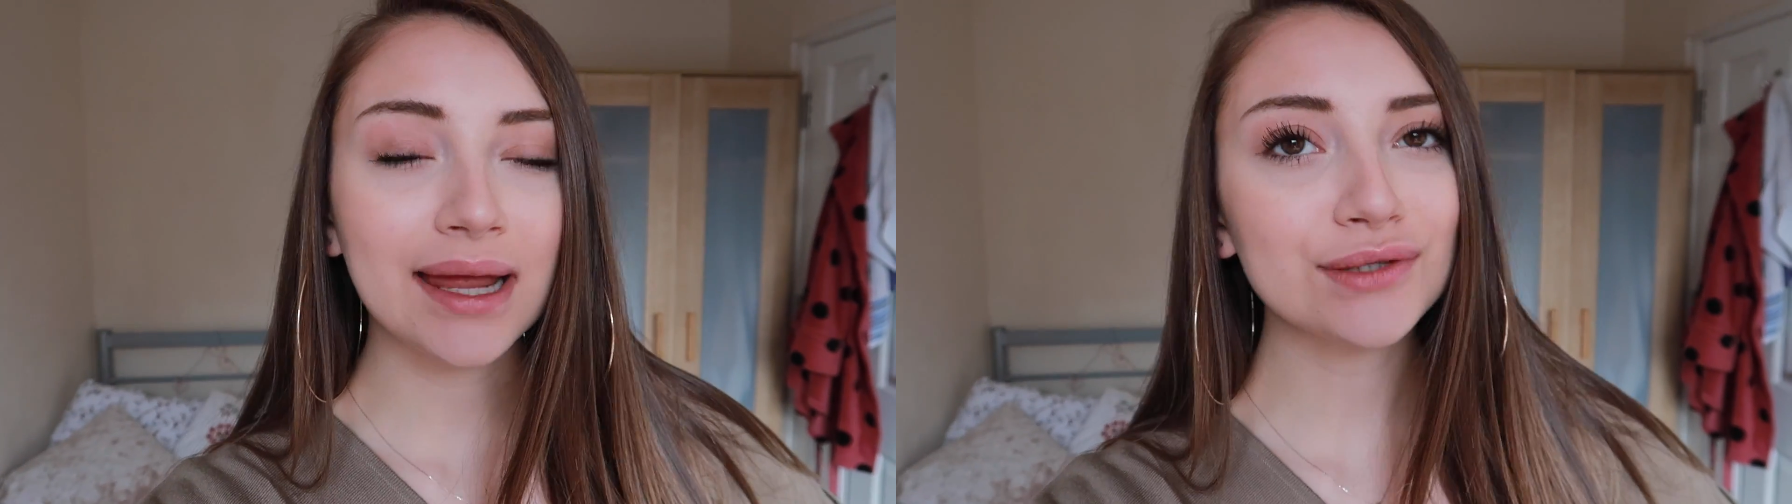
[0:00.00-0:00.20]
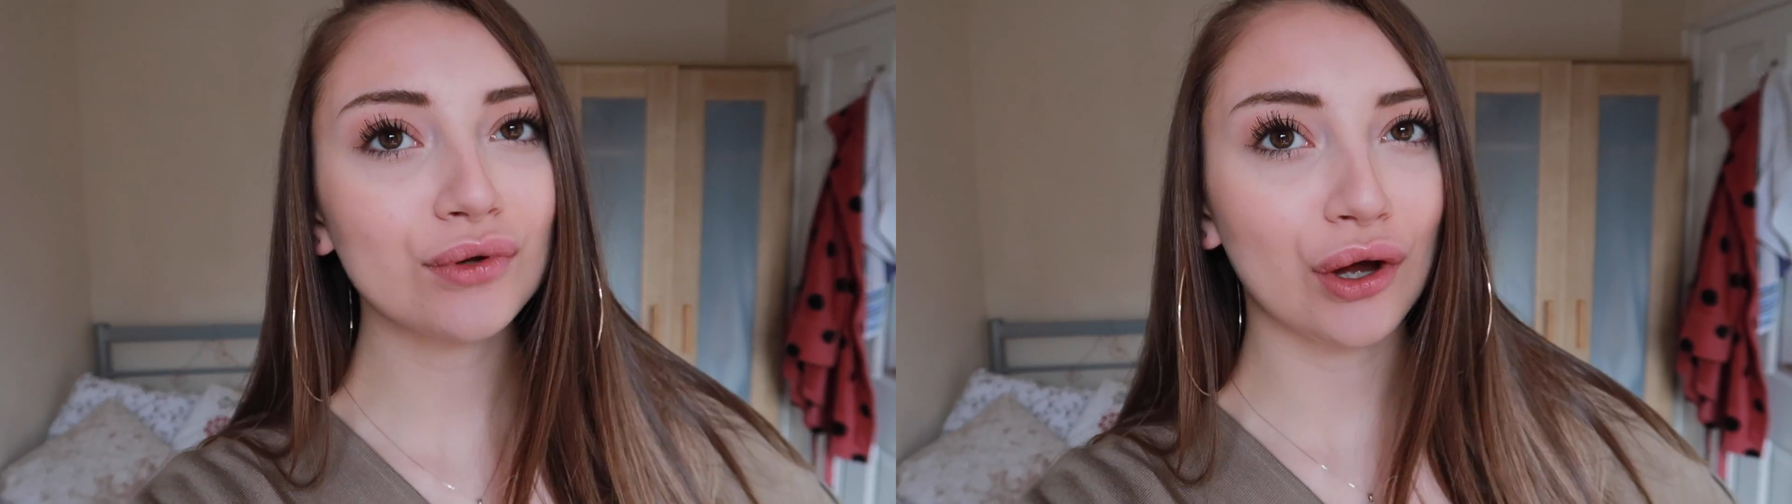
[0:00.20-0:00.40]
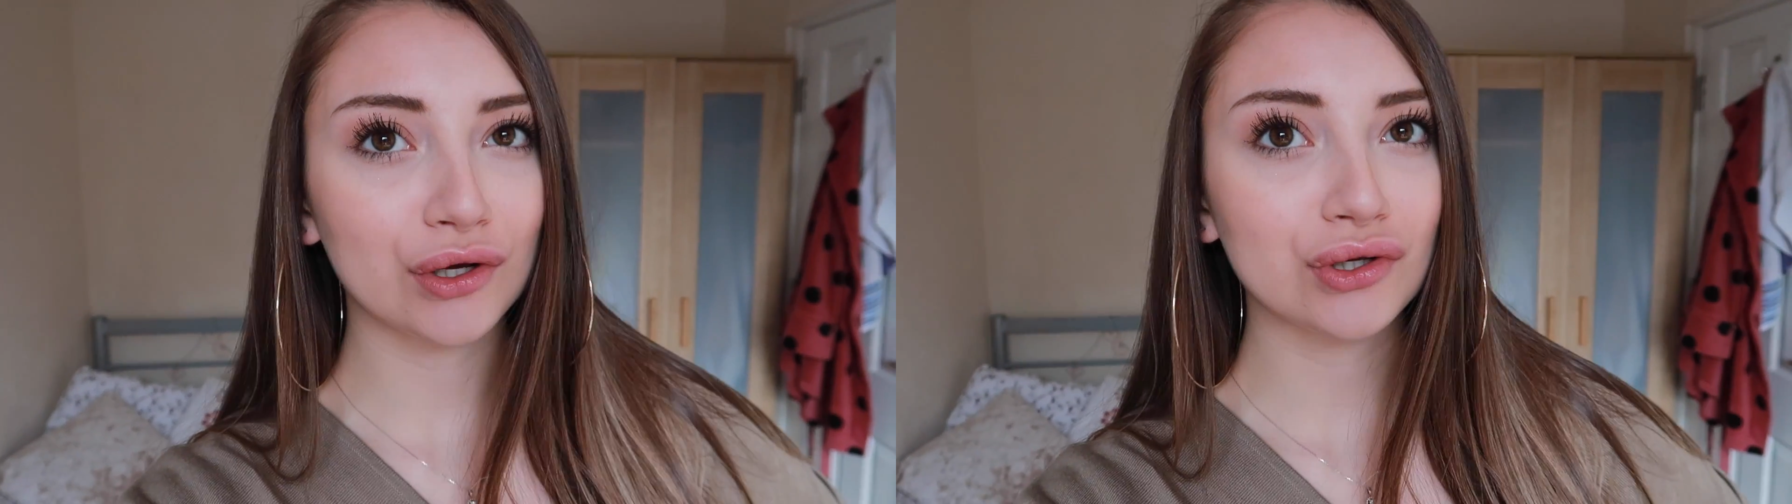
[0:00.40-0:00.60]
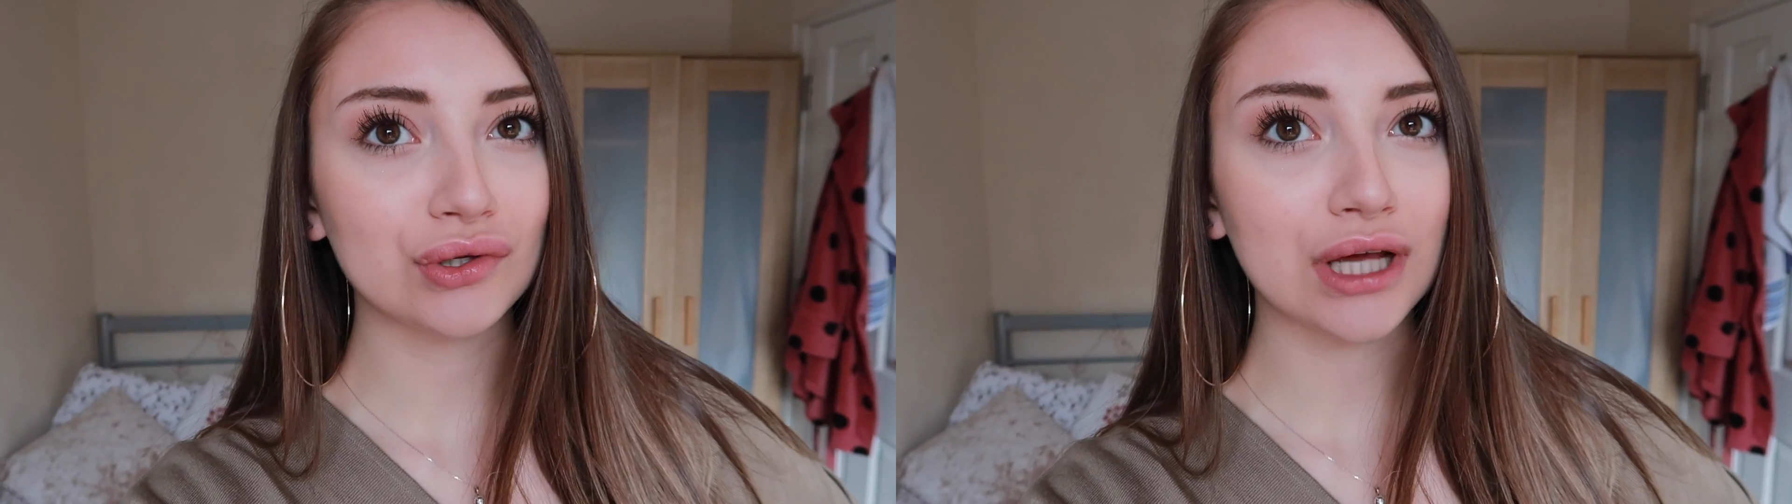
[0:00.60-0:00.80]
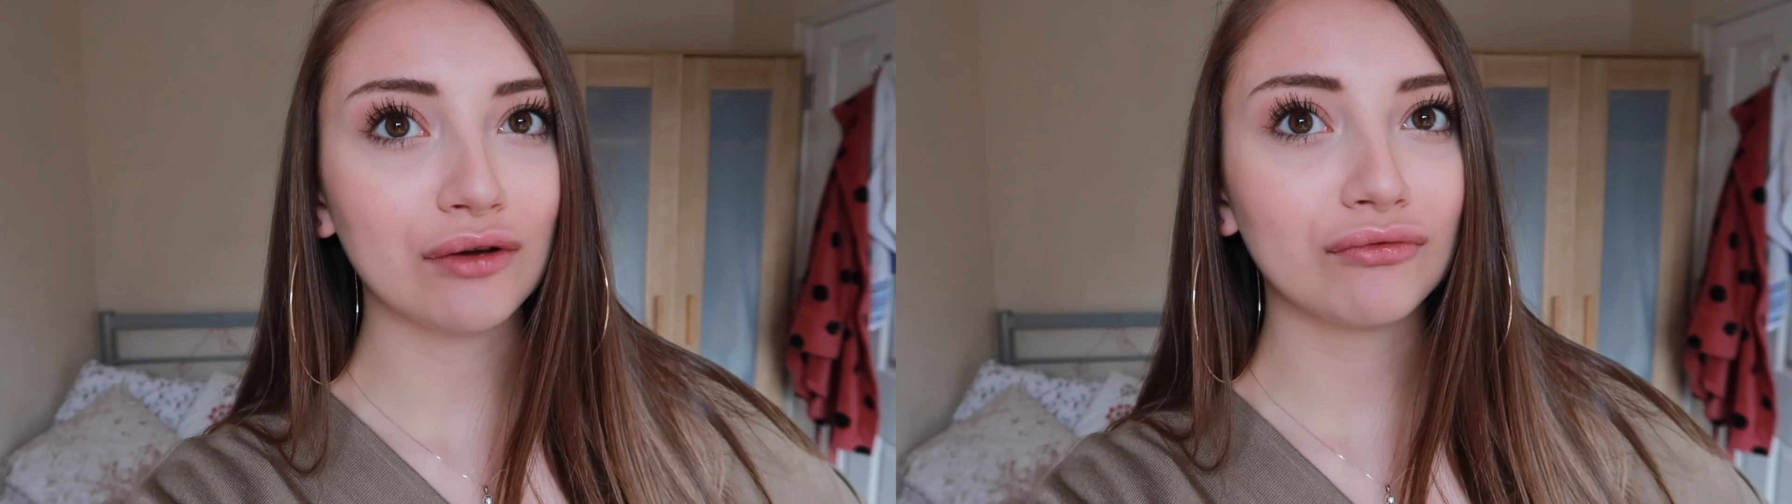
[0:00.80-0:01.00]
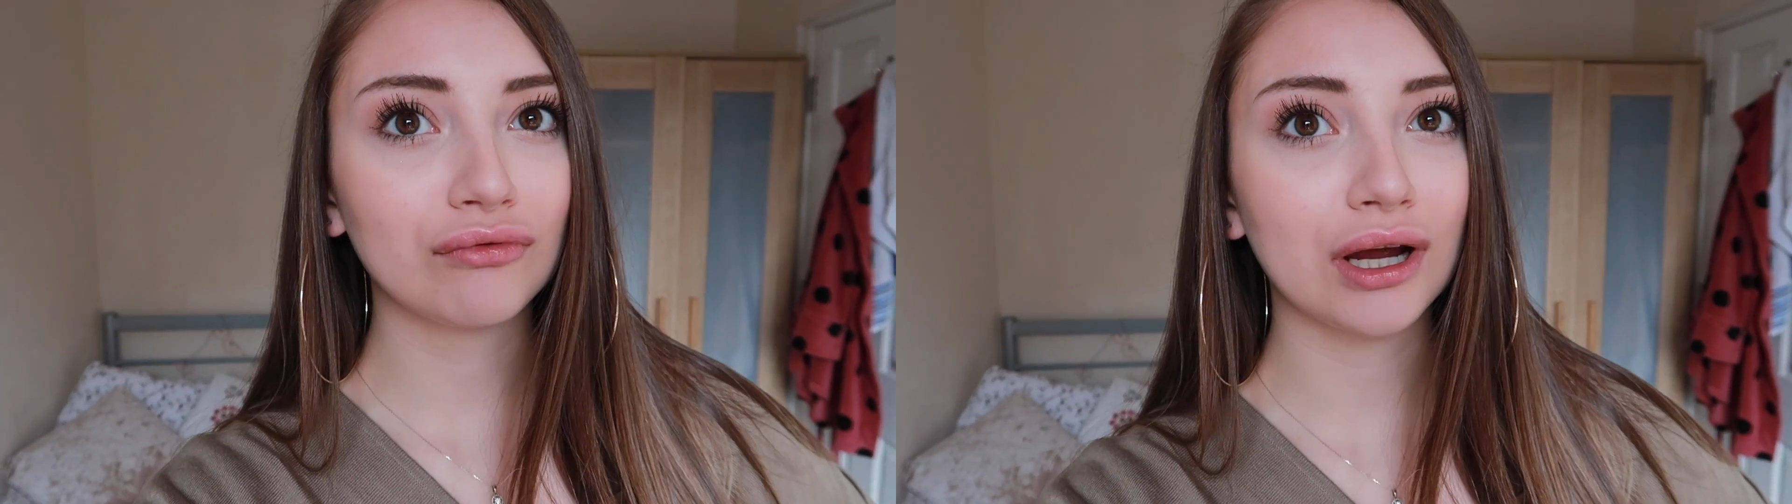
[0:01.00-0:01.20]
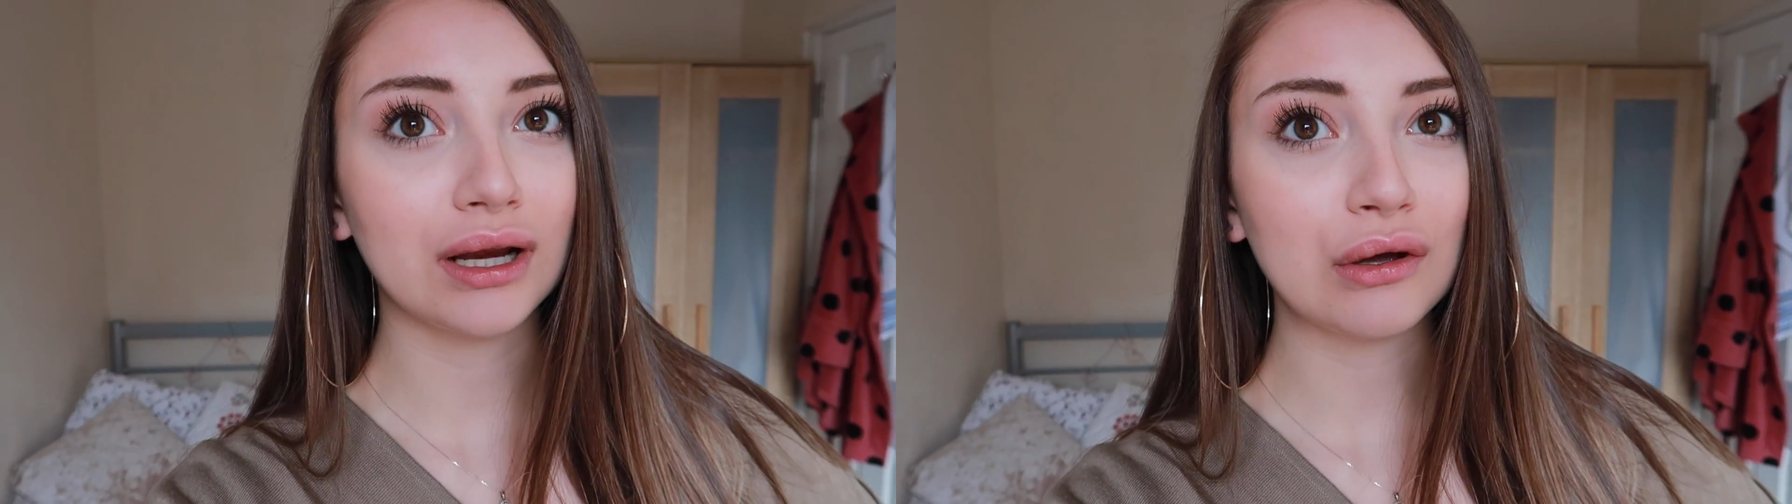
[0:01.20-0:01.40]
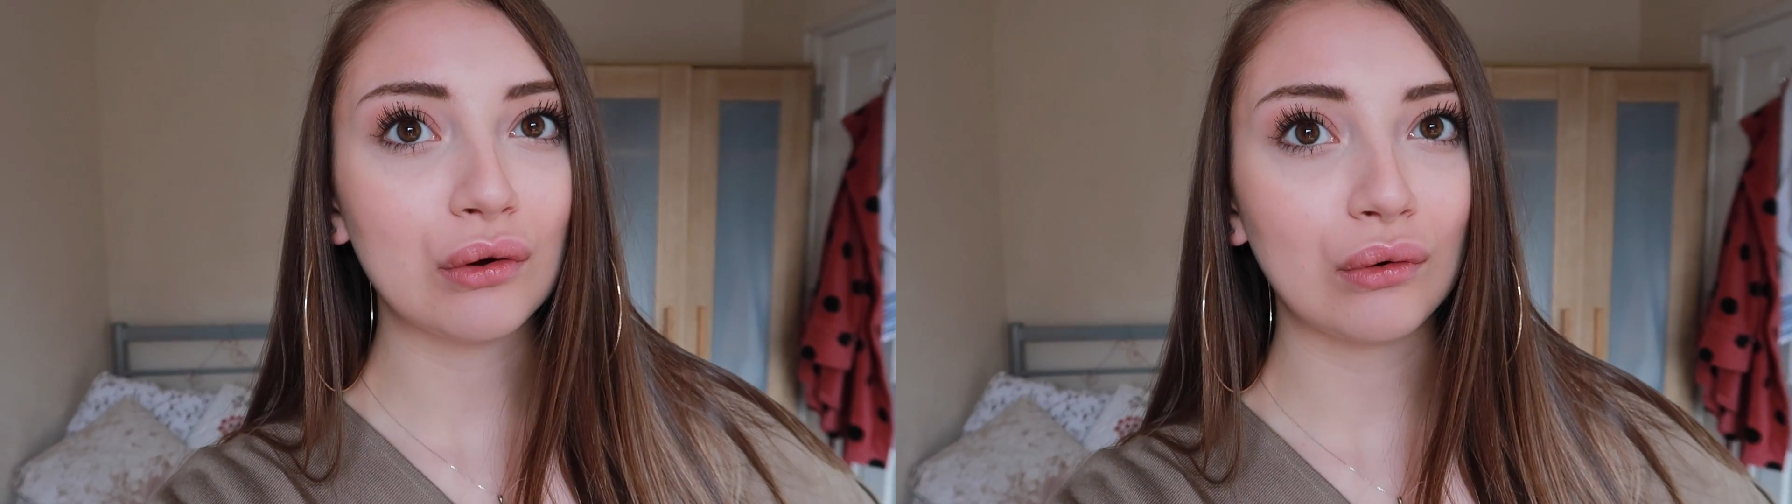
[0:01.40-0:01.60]
place we're going to is like
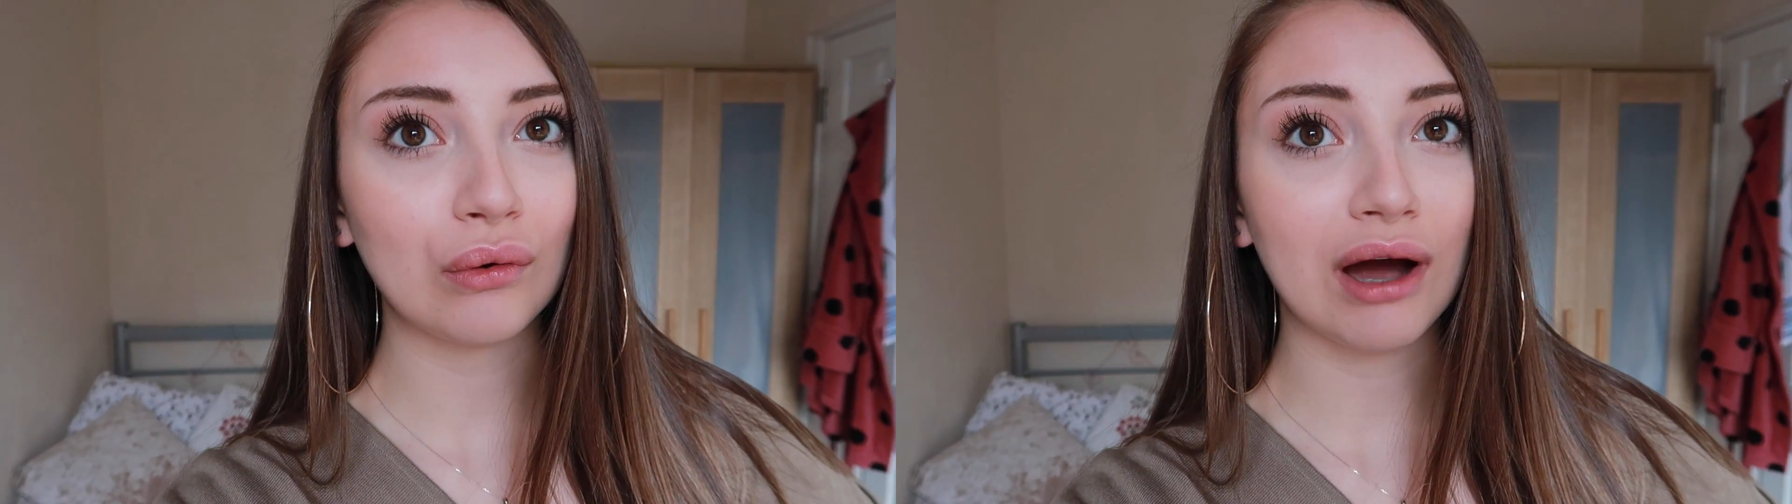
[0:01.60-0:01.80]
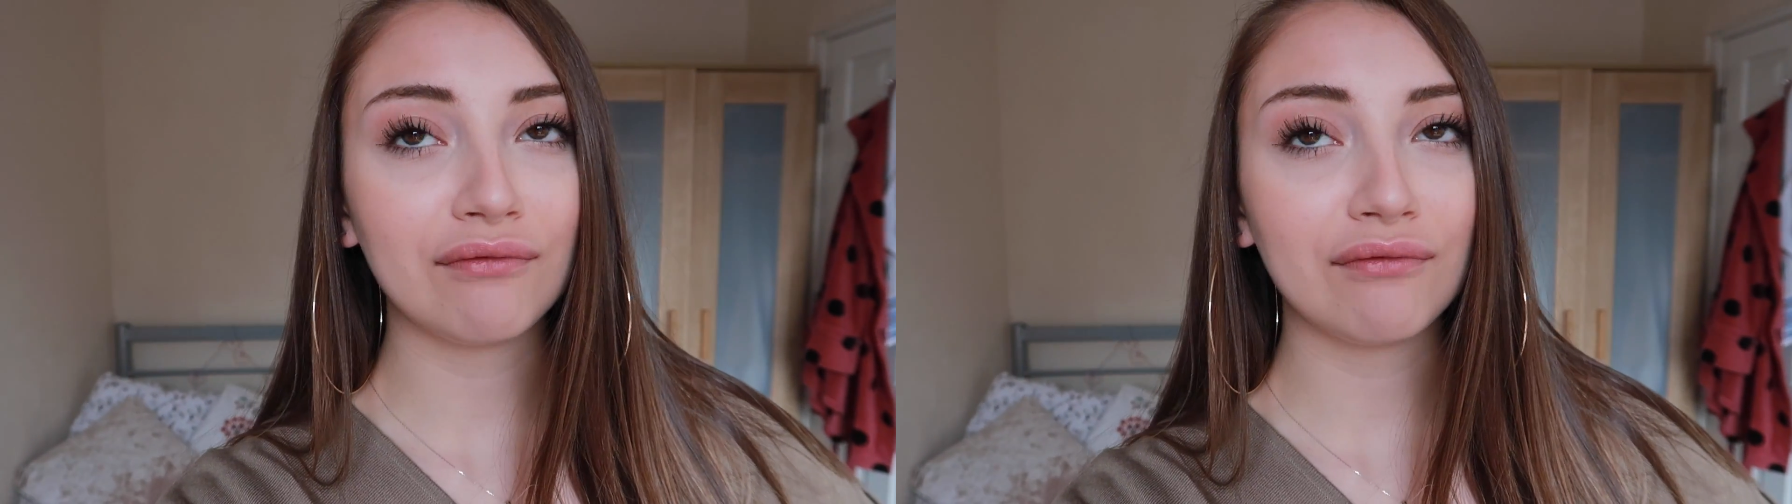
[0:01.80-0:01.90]
really cool.